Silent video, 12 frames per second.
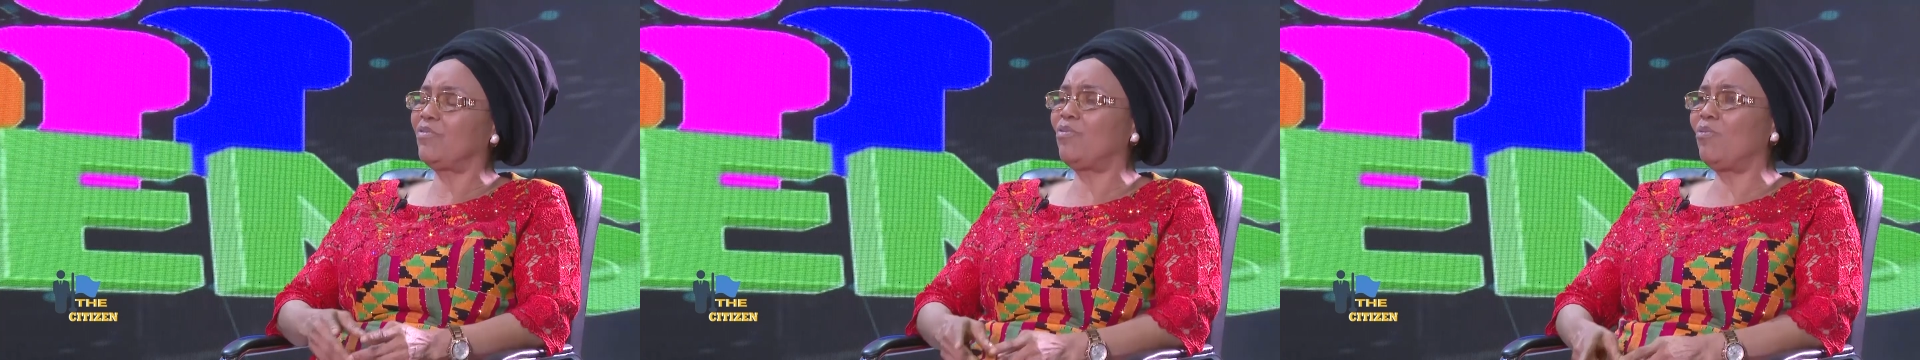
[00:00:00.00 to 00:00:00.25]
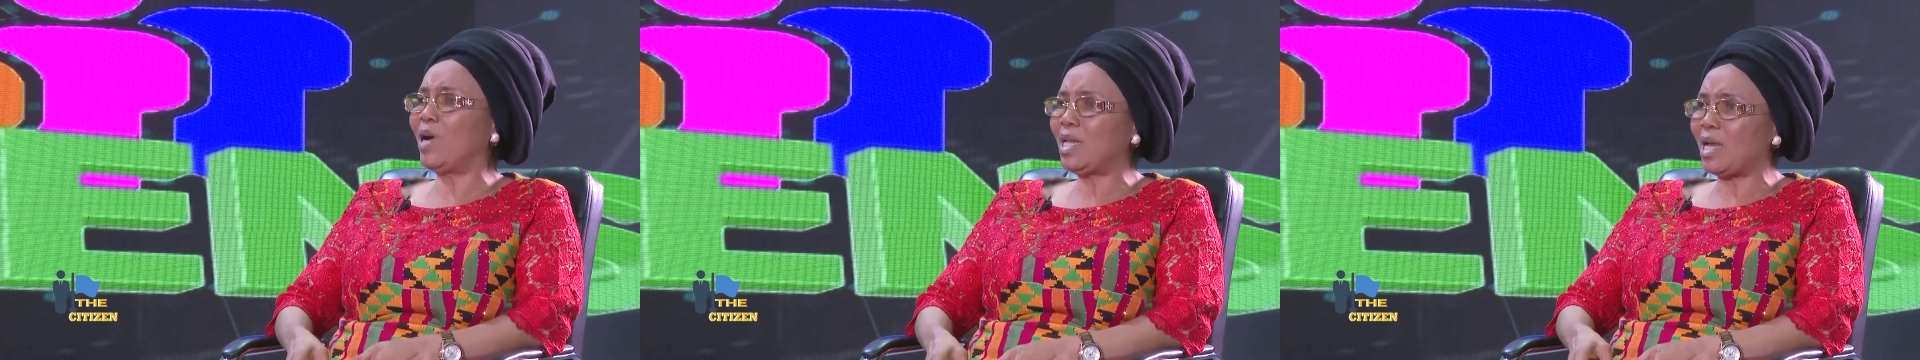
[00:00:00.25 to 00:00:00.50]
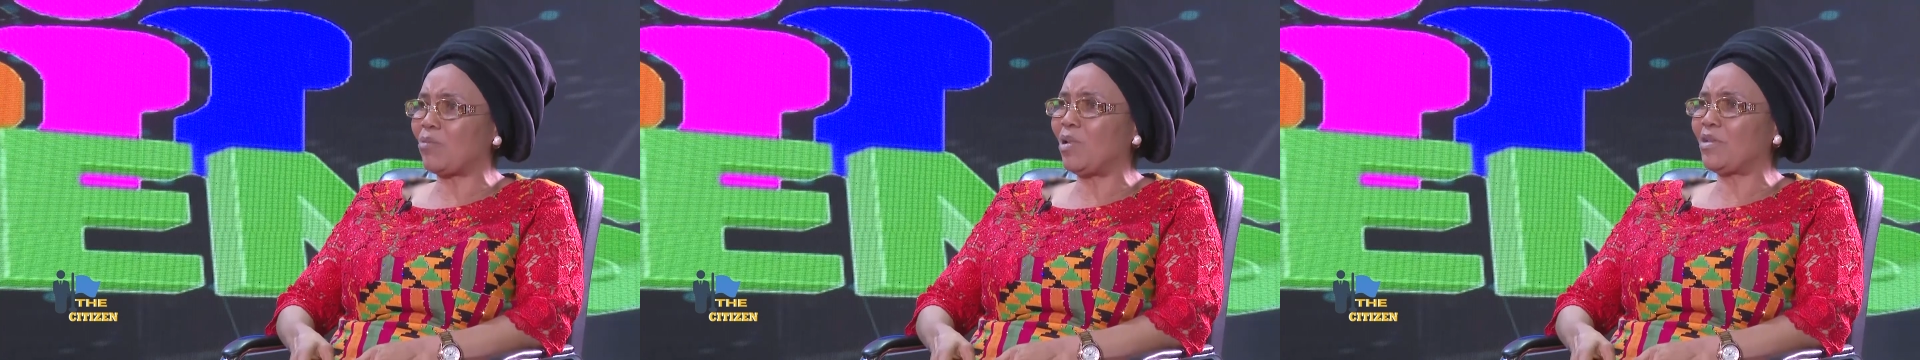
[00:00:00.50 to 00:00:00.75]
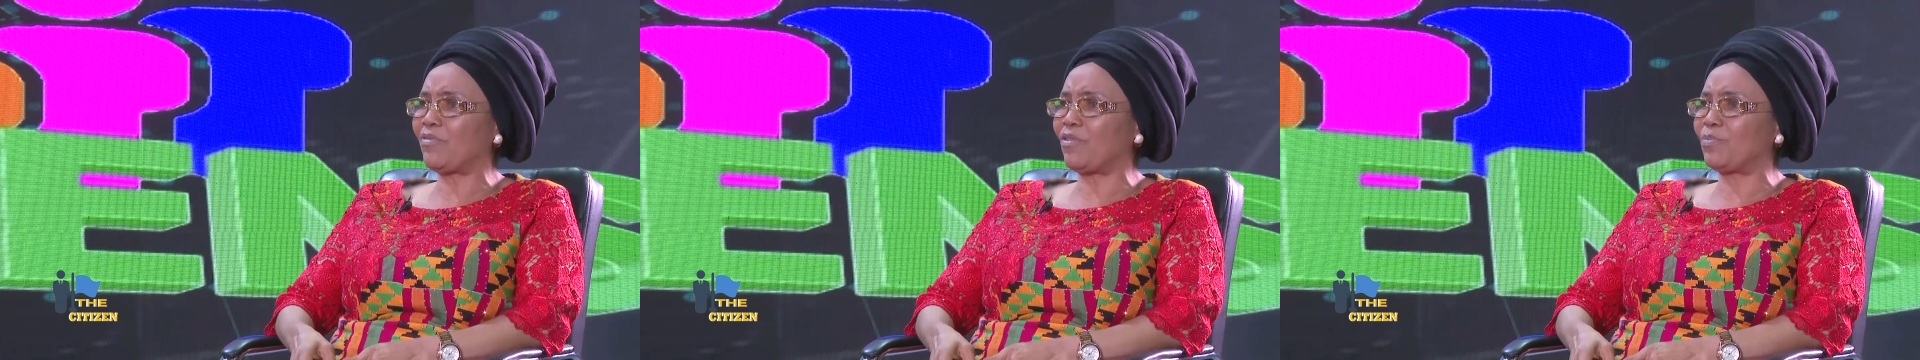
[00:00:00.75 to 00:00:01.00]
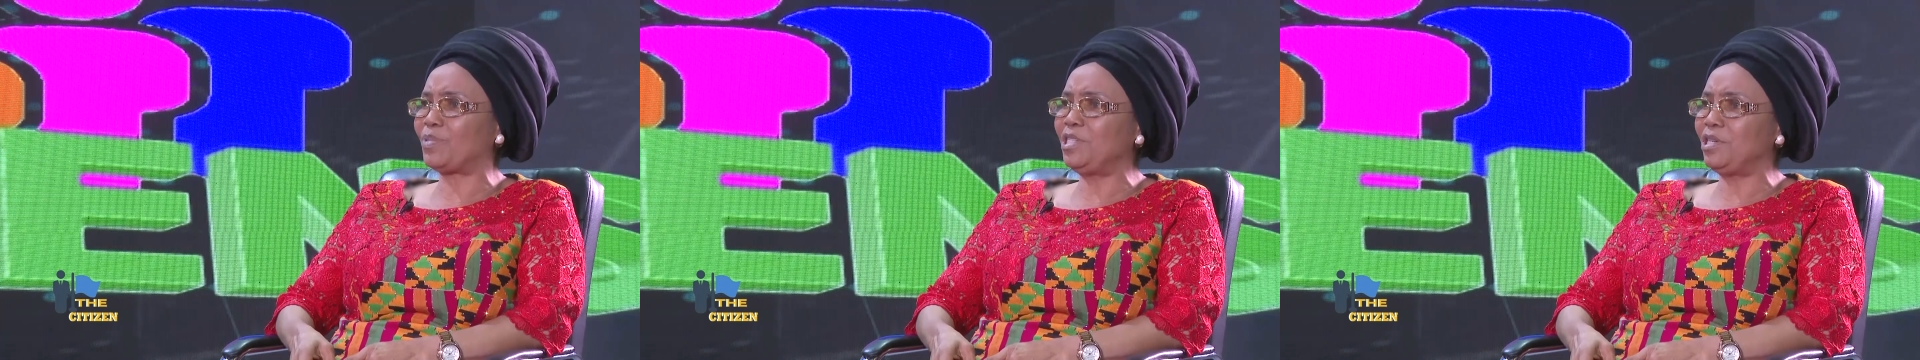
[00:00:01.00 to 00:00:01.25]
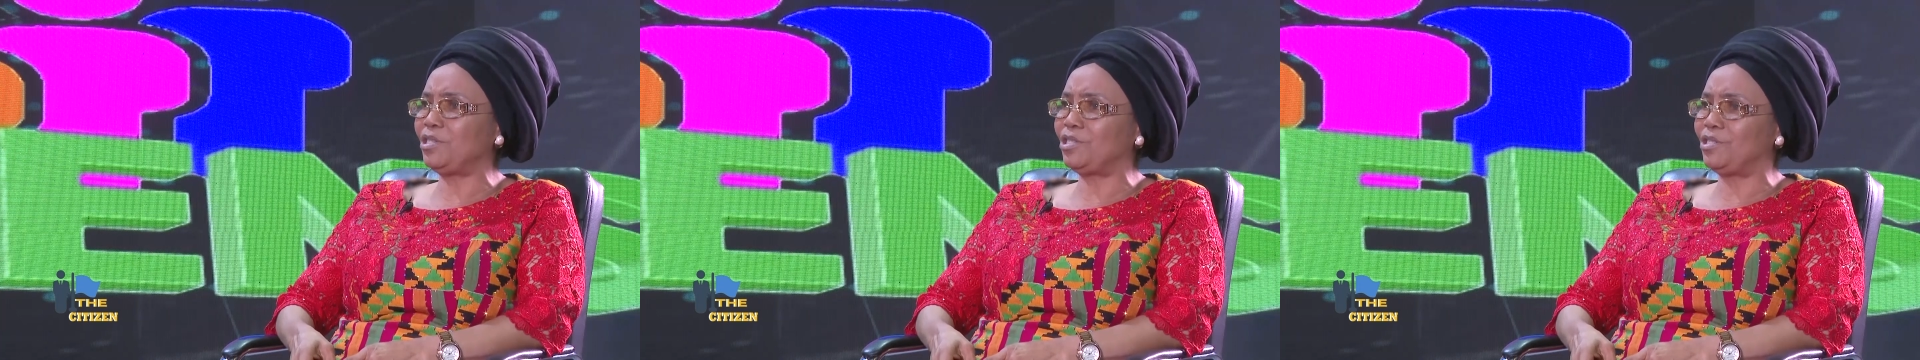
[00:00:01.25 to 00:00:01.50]
Even when I went for
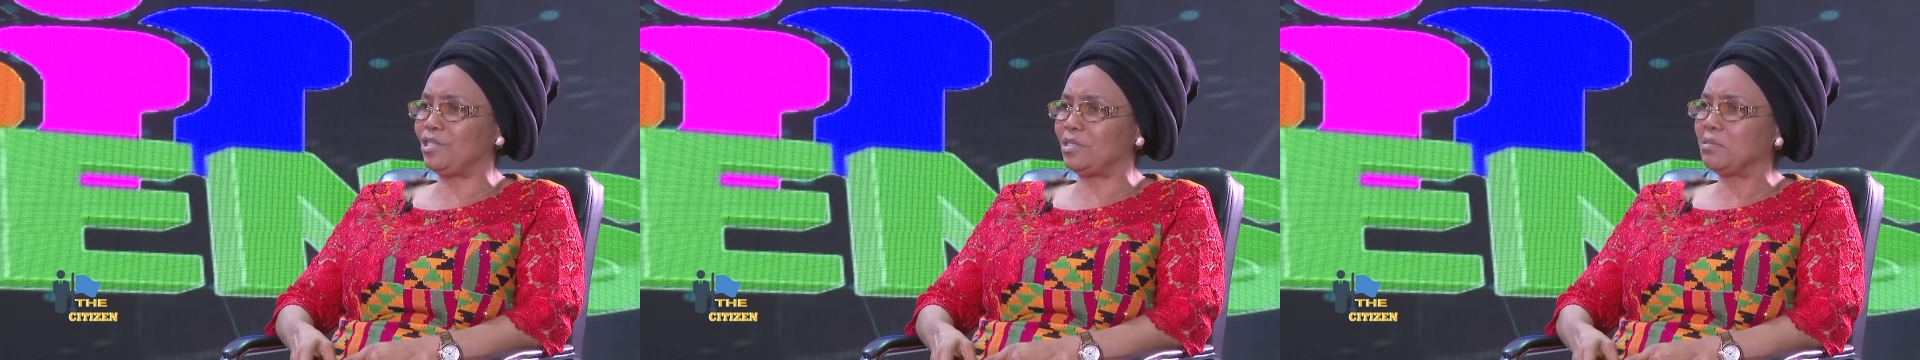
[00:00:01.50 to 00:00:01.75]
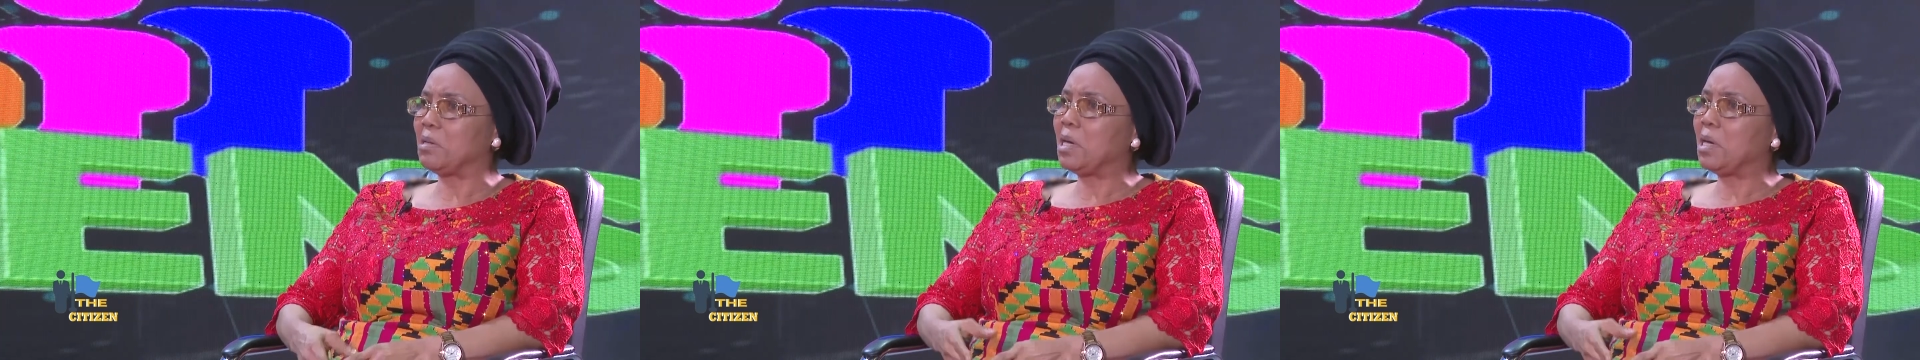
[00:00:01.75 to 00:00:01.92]
PhD,